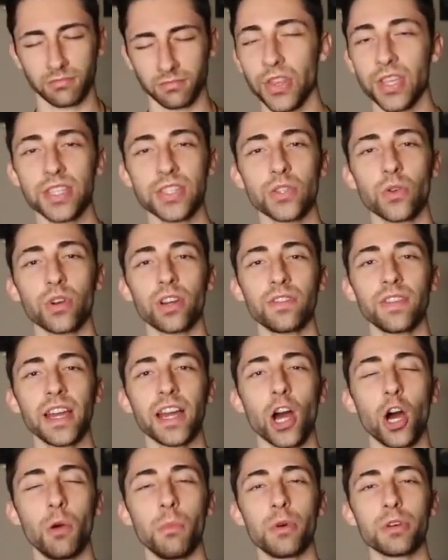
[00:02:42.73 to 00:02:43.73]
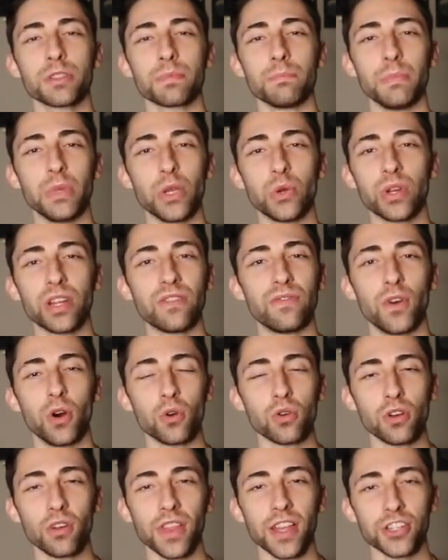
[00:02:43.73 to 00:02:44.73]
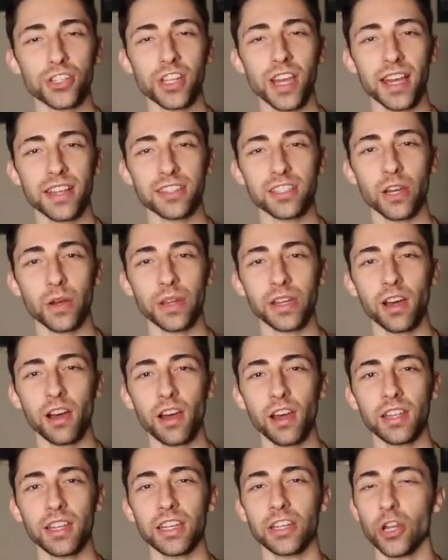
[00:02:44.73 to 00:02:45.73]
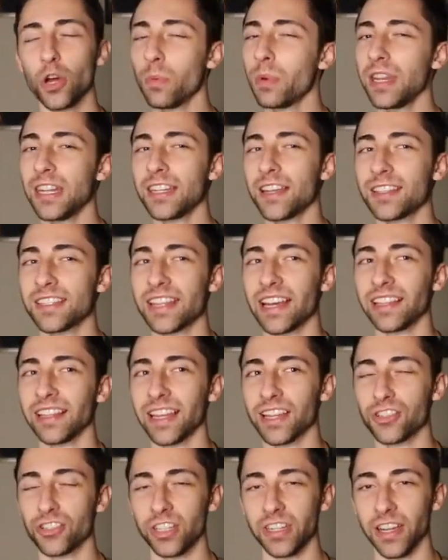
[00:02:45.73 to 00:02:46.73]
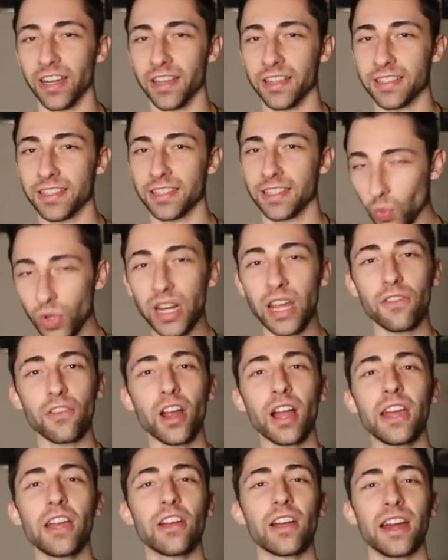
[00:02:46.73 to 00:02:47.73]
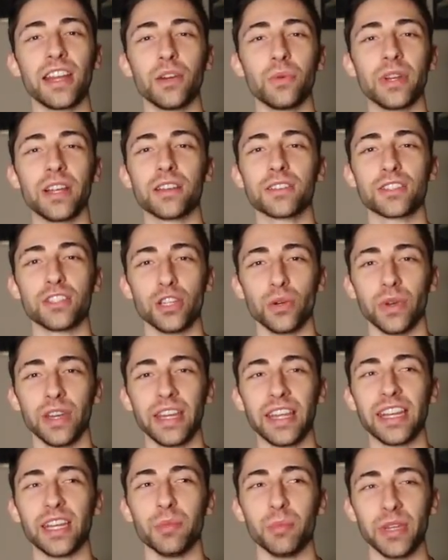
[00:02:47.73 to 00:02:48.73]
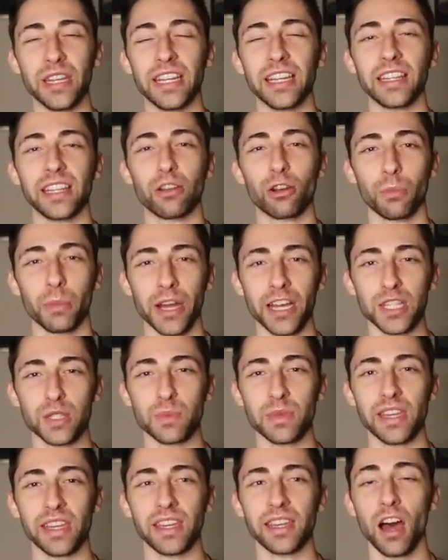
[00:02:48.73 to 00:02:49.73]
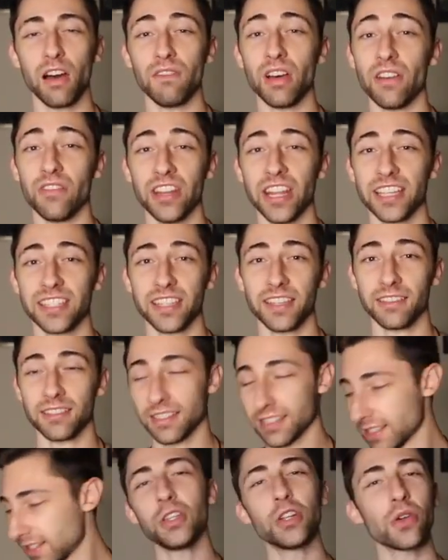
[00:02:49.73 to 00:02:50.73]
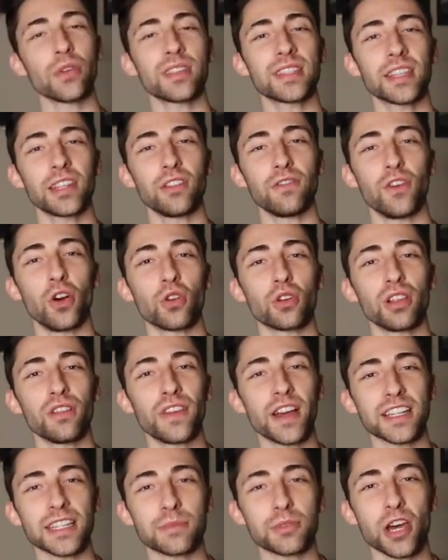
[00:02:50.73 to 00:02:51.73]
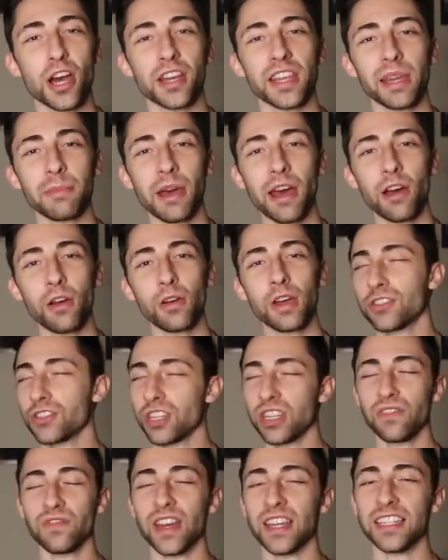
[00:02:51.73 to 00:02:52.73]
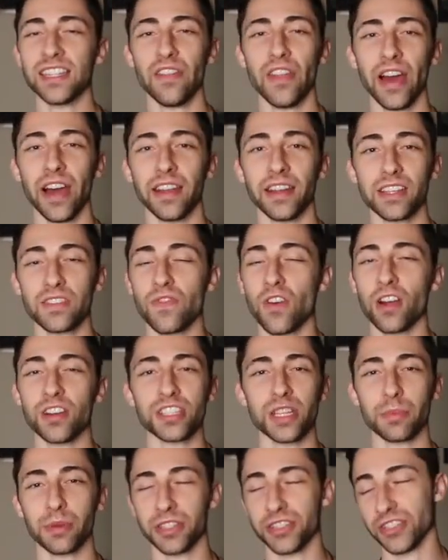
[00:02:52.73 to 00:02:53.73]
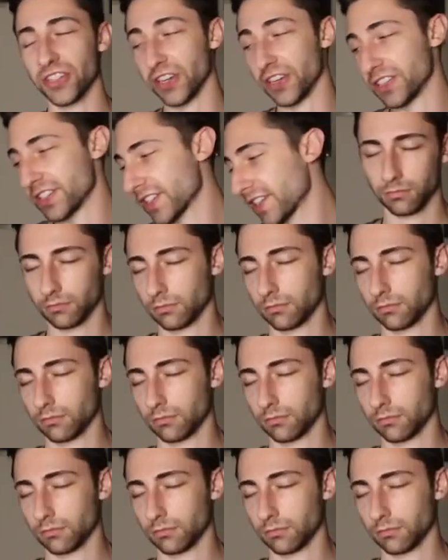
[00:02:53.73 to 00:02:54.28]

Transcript: This sort of like almost muted vocal that she has going on, nobody does that like she does. Whenever I hear anyone else do it, it immediately reminds me of Evanescence. You know this little vocal effect I'm talking about? She invented that, as far as I'm concerned.